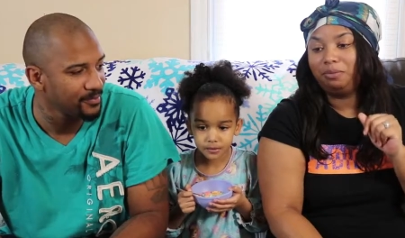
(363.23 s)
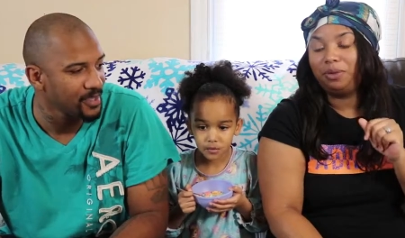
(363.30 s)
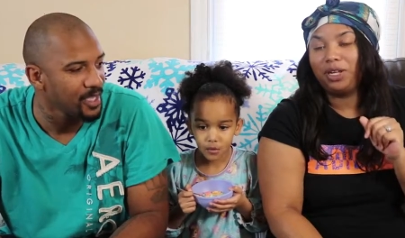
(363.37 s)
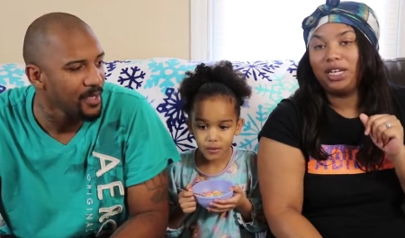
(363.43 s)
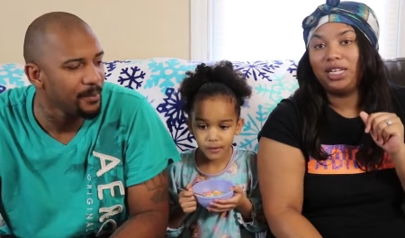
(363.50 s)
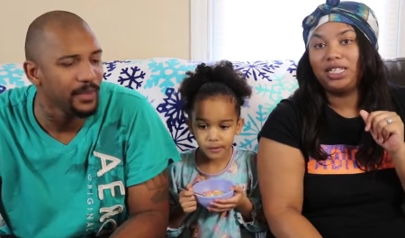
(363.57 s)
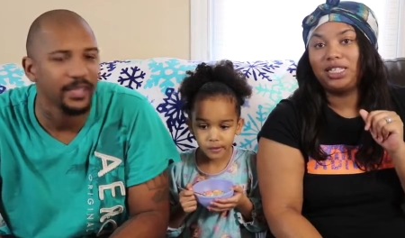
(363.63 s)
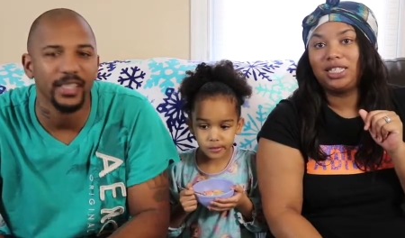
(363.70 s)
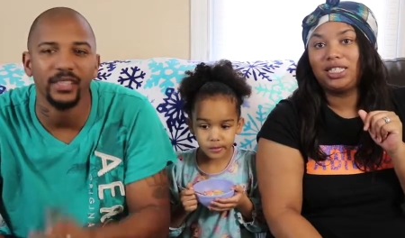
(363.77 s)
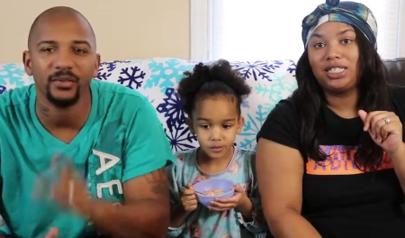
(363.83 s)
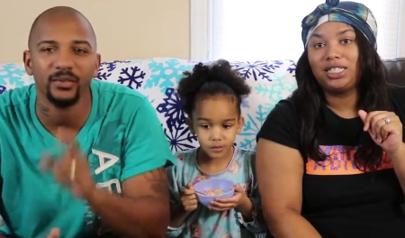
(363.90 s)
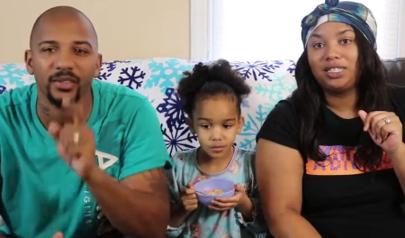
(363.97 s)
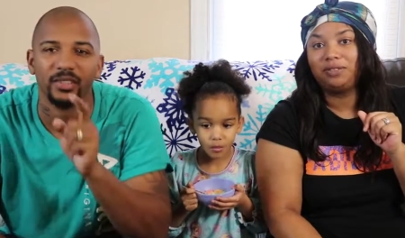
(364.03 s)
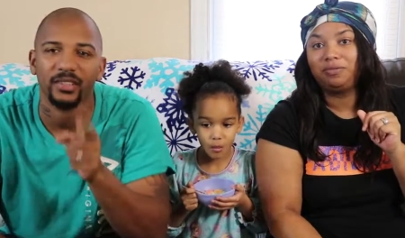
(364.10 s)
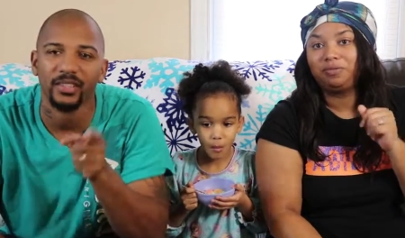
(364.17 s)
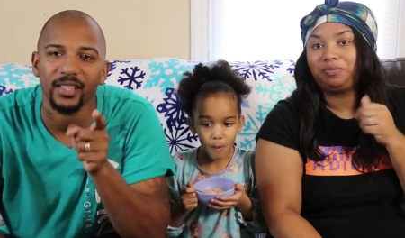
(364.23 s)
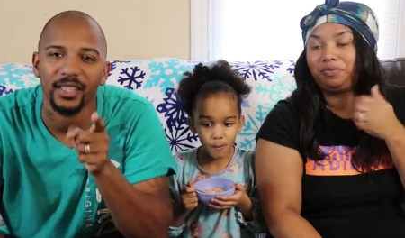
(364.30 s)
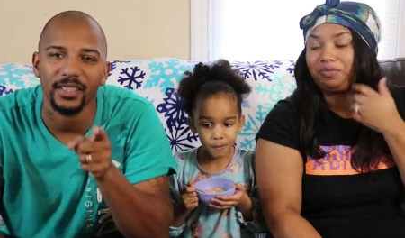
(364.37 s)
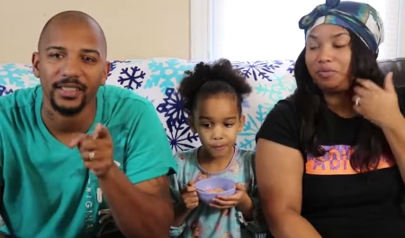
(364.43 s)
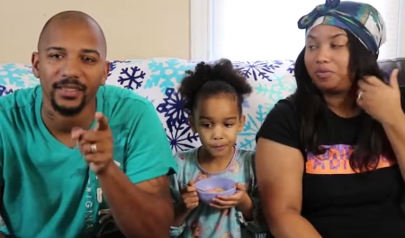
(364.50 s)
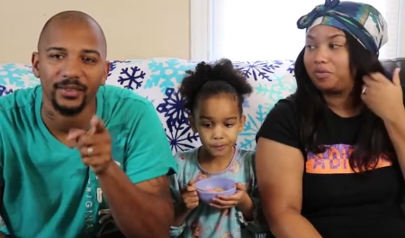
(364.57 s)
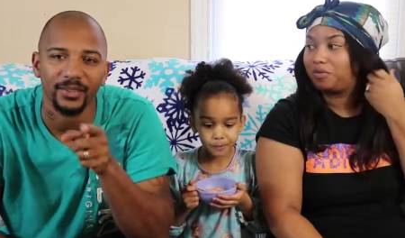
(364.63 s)
Speaker 1: But this was
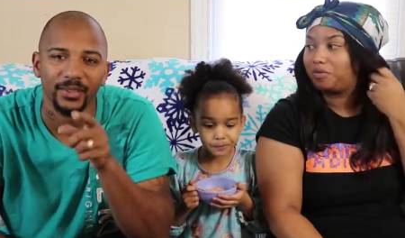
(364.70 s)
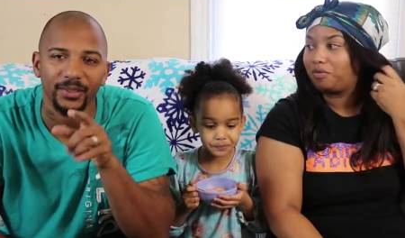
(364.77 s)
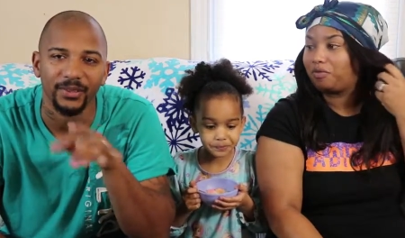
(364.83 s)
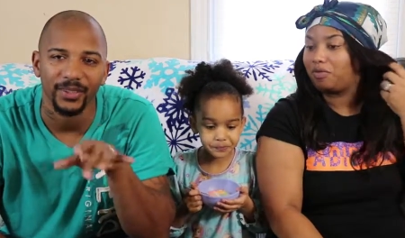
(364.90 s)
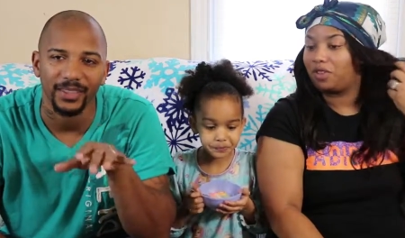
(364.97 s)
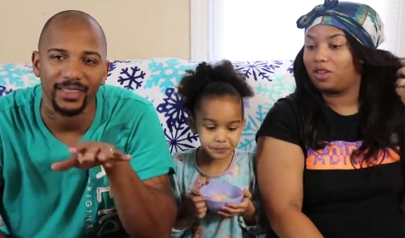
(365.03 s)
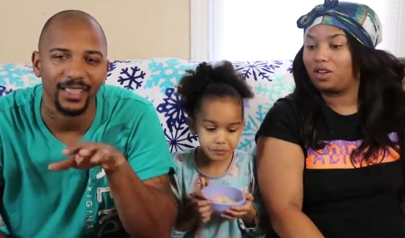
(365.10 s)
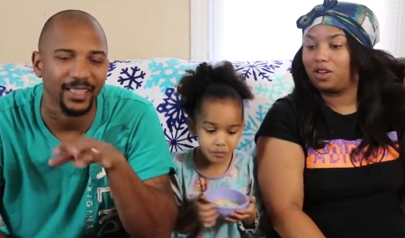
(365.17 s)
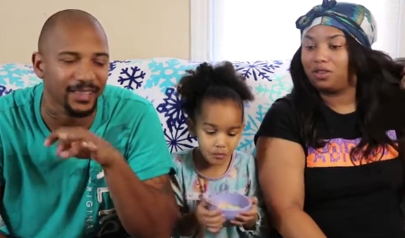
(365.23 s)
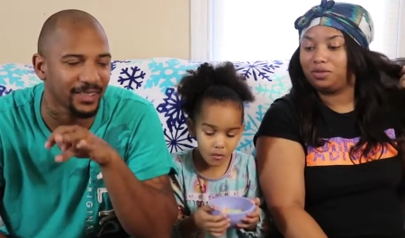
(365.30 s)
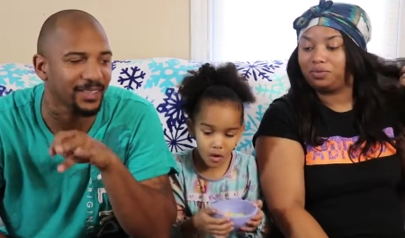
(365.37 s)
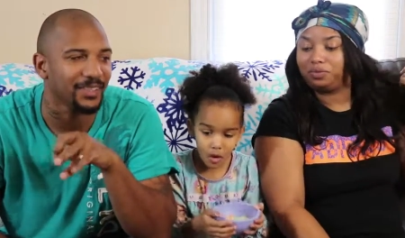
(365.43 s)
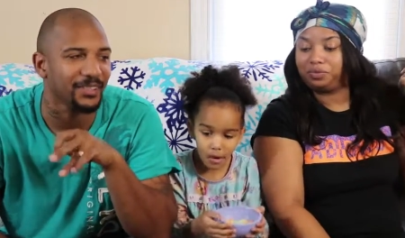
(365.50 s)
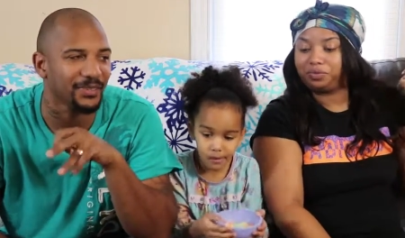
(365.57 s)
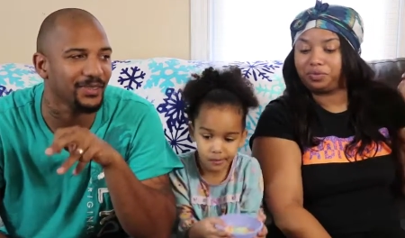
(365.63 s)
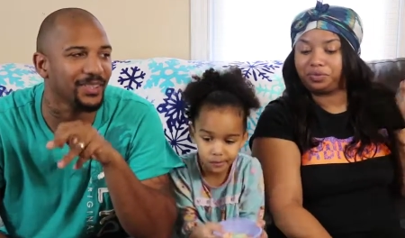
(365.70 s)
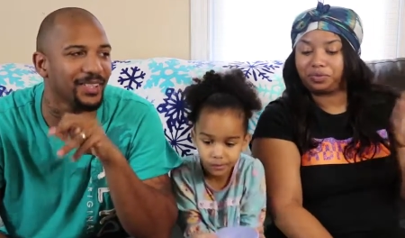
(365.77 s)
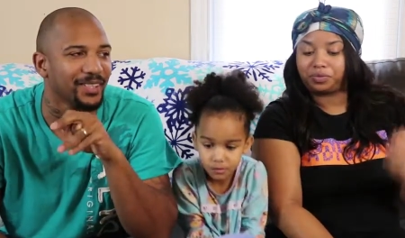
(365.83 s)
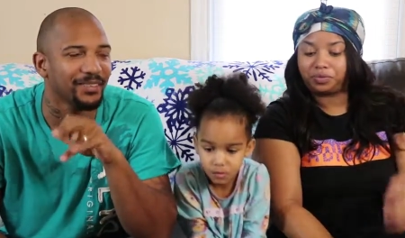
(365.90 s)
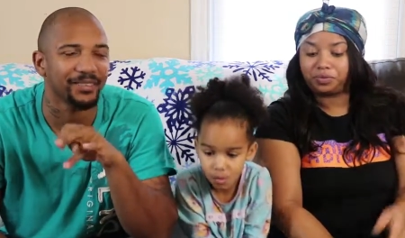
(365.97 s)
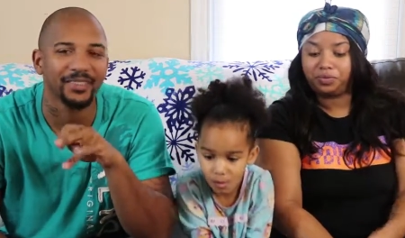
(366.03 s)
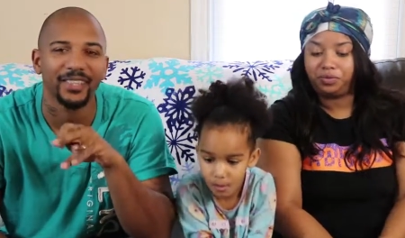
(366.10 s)
crazy. Real quick, sorry to cut you
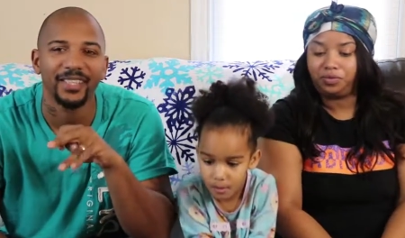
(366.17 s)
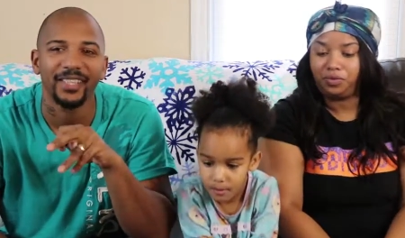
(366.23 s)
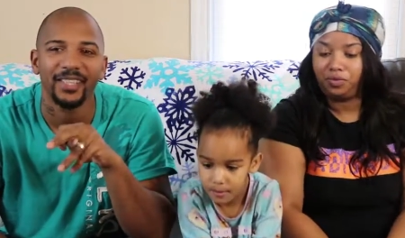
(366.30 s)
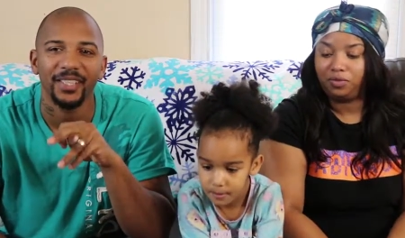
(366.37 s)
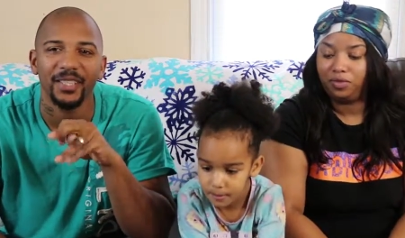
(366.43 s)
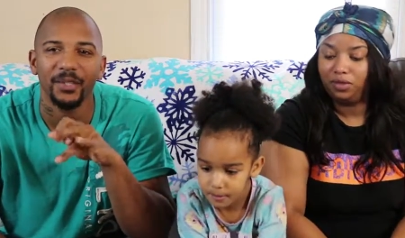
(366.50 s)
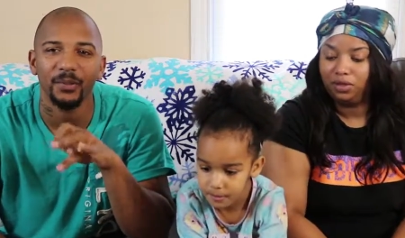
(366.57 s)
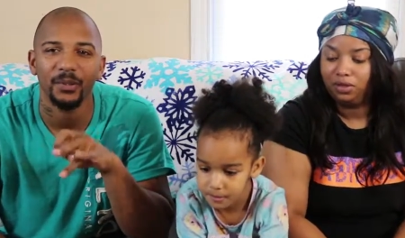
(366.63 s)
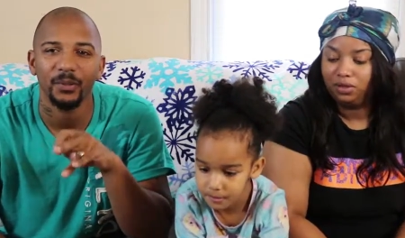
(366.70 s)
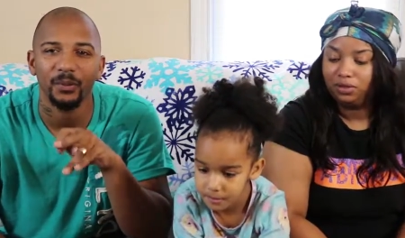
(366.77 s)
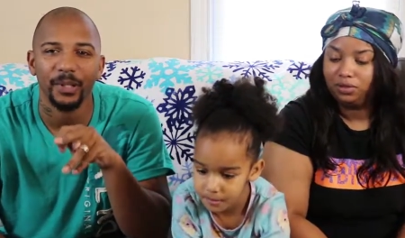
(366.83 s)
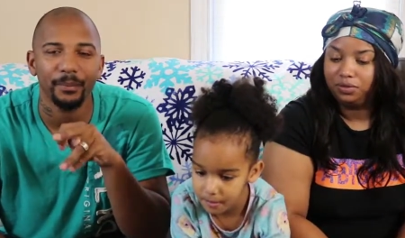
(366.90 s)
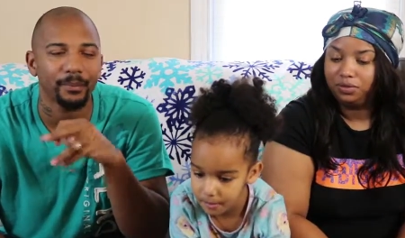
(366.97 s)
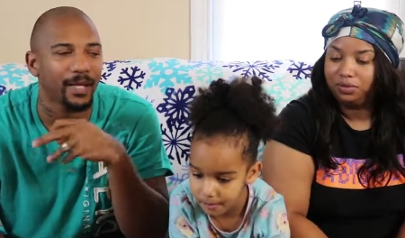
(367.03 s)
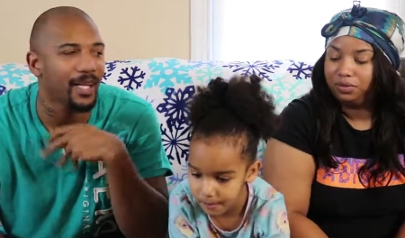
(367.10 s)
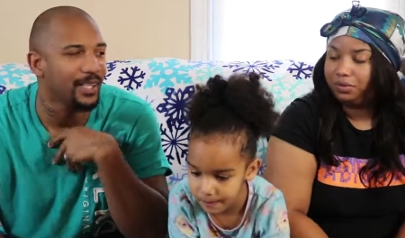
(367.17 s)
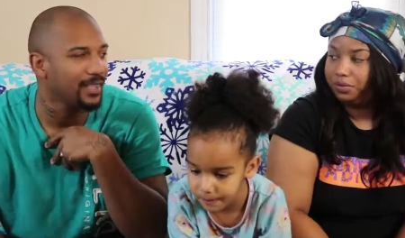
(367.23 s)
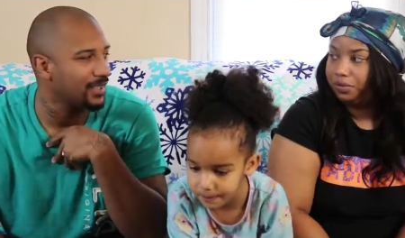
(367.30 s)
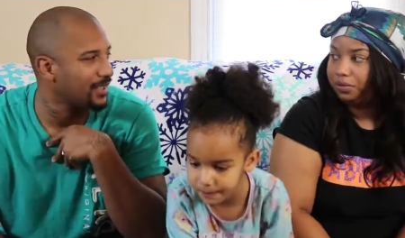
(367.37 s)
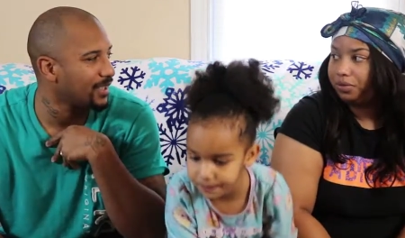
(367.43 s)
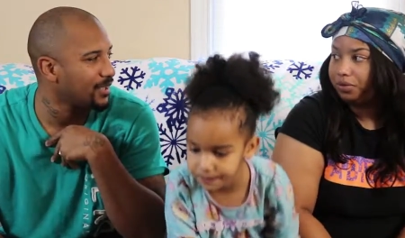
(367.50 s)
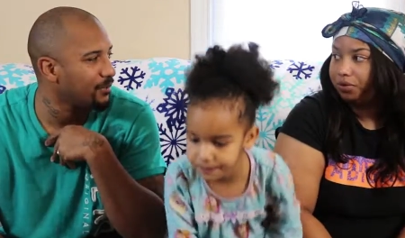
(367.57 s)
off. When we buy the
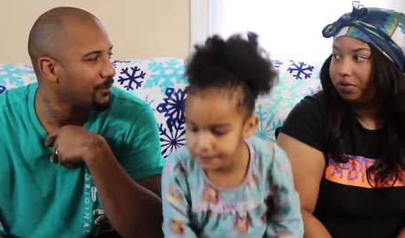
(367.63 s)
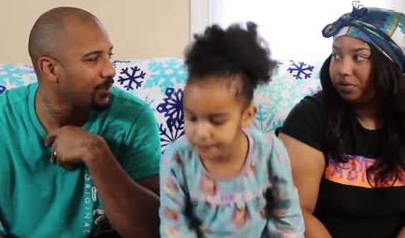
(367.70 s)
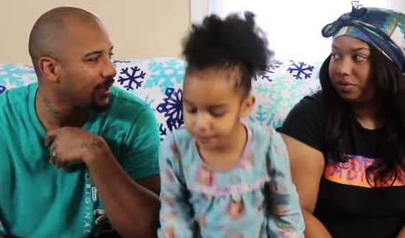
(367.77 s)
stuff